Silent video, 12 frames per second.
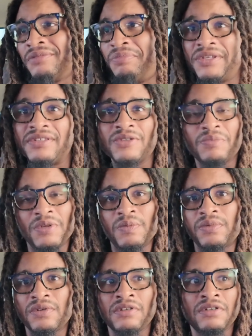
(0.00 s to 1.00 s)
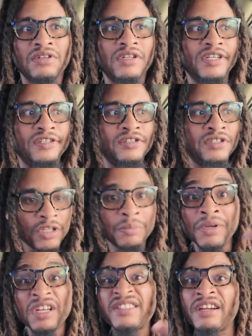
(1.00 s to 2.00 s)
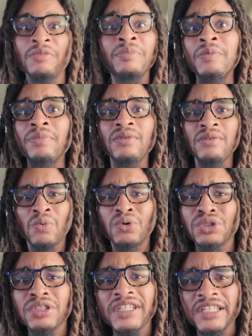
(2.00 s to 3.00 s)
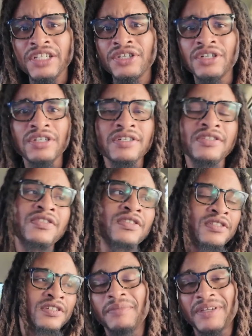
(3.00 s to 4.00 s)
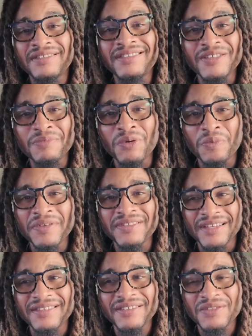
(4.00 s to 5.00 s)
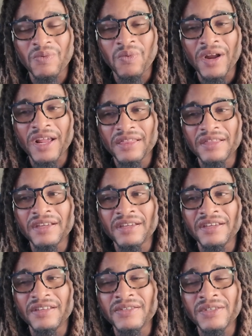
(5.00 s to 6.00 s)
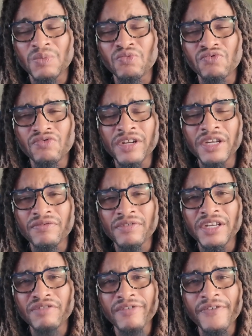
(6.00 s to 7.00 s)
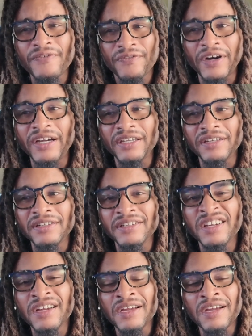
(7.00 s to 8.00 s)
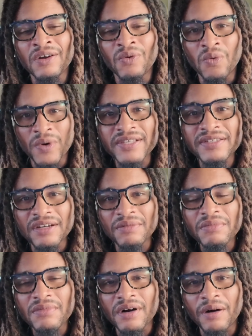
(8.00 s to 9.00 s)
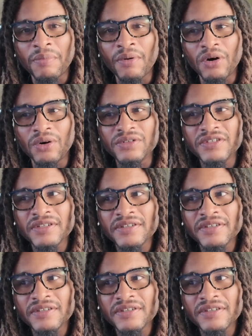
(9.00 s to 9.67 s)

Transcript: business people and military people, world leaders, because this book possesses what I think is some really refined wisdom about